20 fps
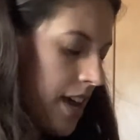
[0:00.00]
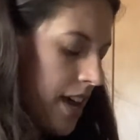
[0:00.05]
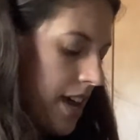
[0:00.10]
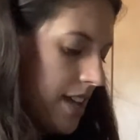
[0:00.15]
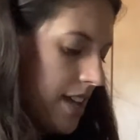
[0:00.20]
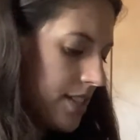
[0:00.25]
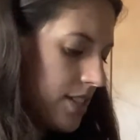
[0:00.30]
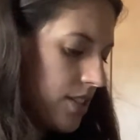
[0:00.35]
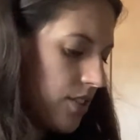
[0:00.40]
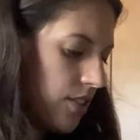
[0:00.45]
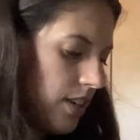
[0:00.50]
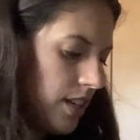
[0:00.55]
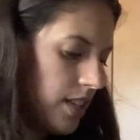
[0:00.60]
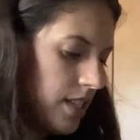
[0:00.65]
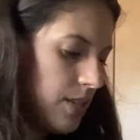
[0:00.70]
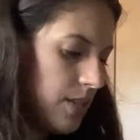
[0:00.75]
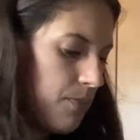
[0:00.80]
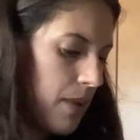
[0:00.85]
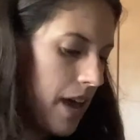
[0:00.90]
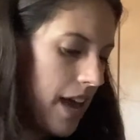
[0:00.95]
It's going to
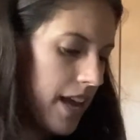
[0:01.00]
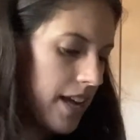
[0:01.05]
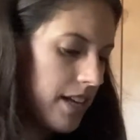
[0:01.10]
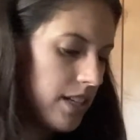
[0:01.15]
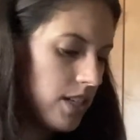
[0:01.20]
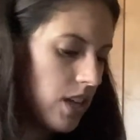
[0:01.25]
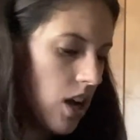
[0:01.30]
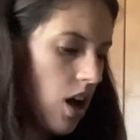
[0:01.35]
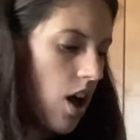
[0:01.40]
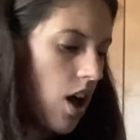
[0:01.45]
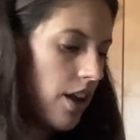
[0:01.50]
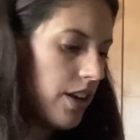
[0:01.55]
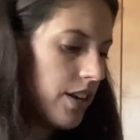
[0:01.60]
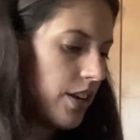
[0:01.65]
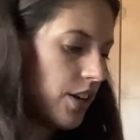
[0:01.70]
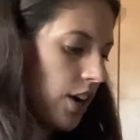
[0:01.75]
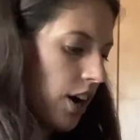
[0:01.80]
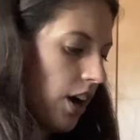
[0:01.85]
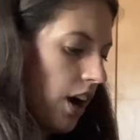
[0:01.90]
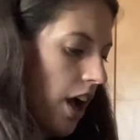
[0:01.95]
depend on
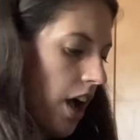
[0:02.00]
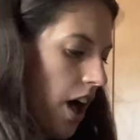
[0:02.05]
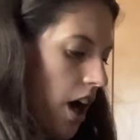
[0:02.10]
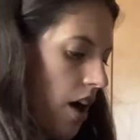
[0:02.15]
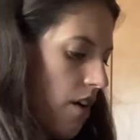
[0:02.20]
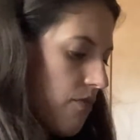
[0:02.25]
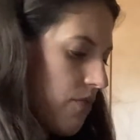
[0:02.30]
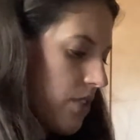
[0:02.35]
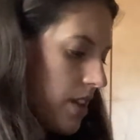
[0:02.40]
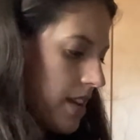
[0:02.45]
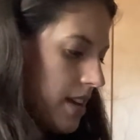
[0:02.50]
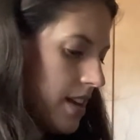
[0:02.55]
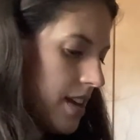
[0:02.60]
your oven